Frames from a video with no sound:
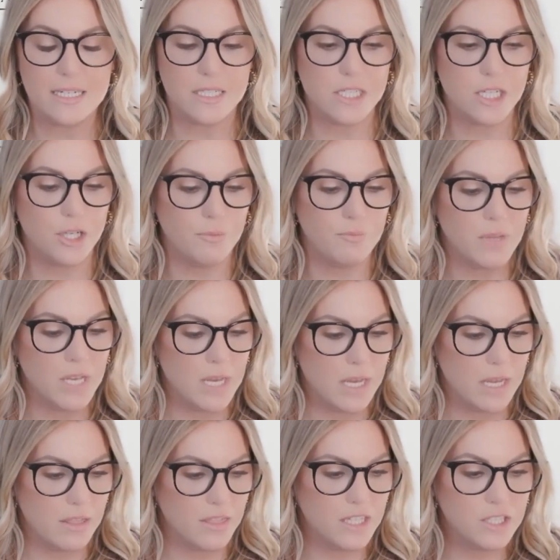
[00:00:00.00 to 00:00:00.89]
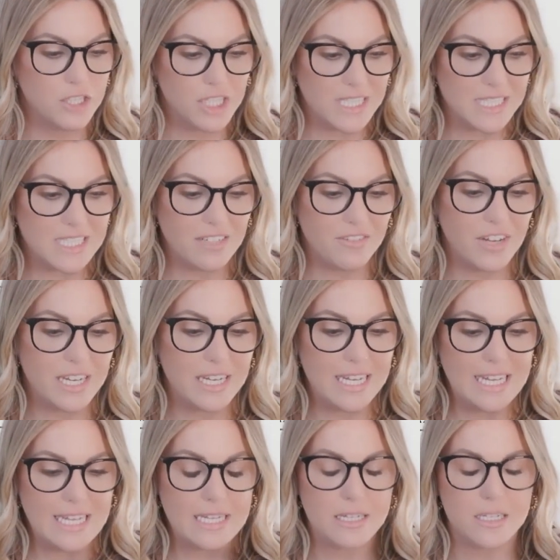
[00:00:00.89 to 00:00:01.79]
And so the gist of
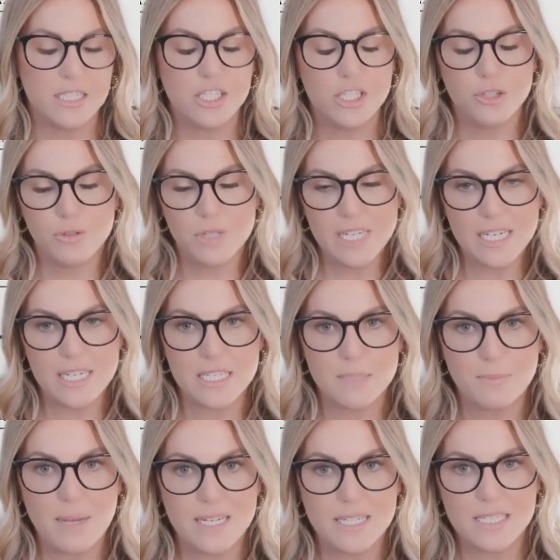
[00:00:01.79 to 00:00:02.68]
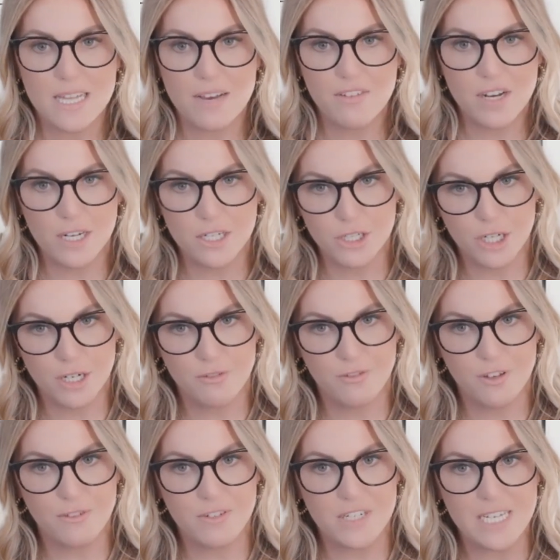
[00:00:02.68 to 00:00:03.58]
it is you need to spend
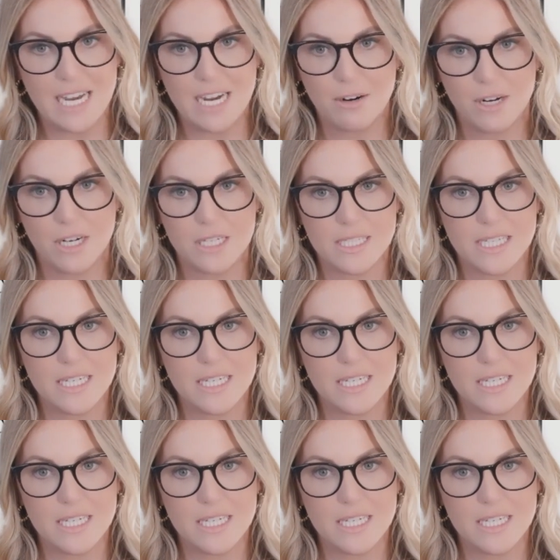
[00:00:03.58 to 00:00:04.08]
750 hours